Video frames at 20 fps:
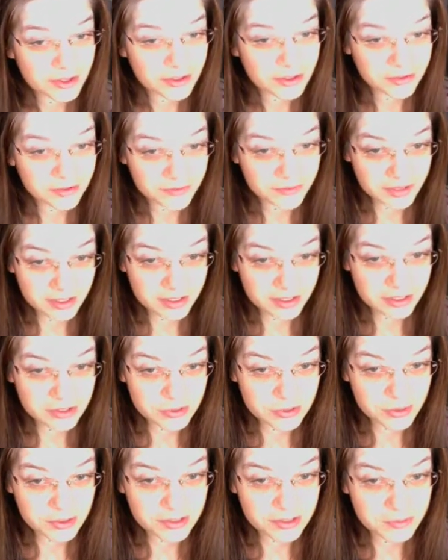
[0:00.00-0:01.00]
your feelings
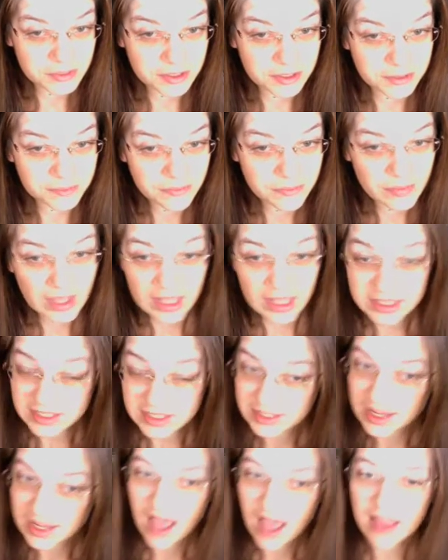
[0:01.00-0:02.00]
towards me. It's
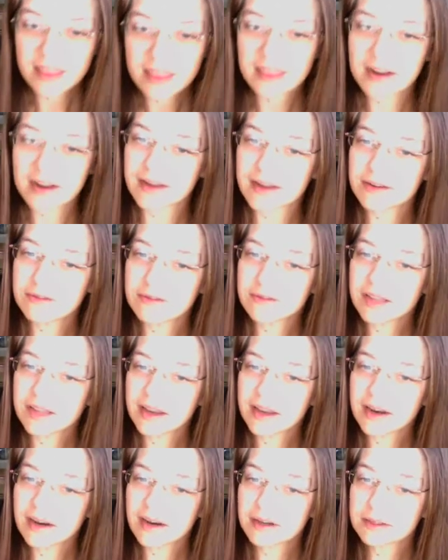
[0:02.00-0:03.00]
not that I don't
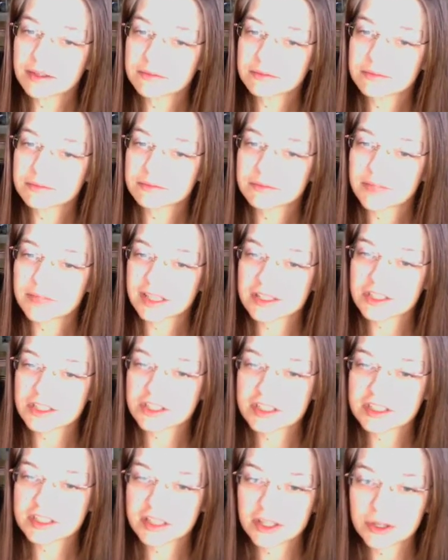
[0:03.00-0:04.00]
care. It's
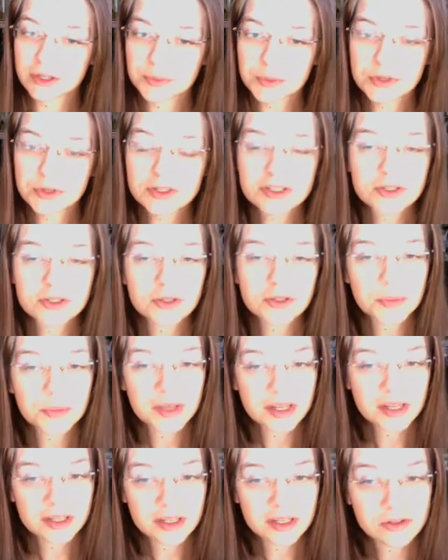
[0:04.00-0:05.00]
just that your personal
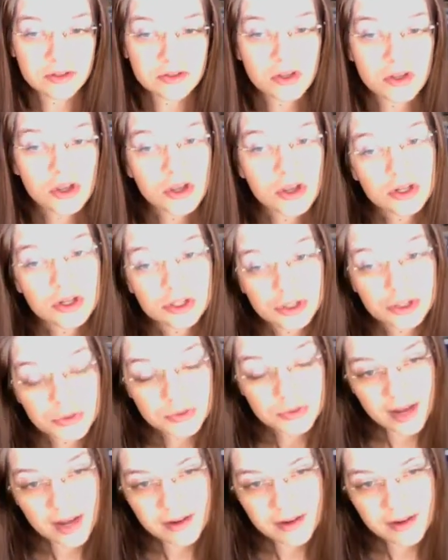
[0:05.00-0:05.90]
opinions do not